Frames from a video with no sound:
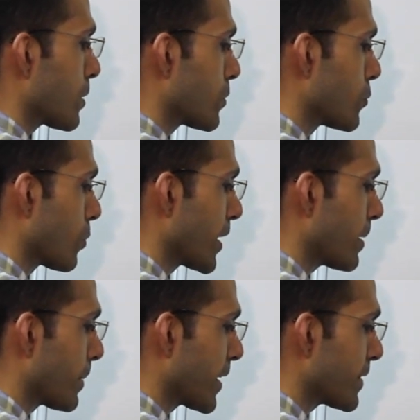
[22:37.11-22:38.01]

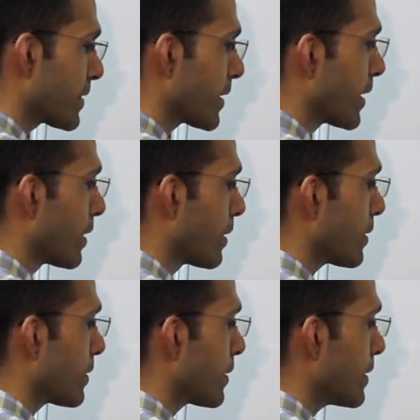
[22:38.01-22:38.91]
Join by scale.
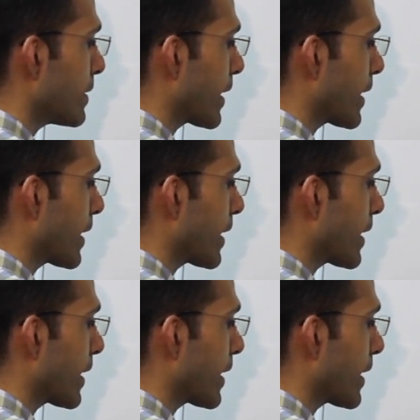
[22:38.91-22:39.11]
This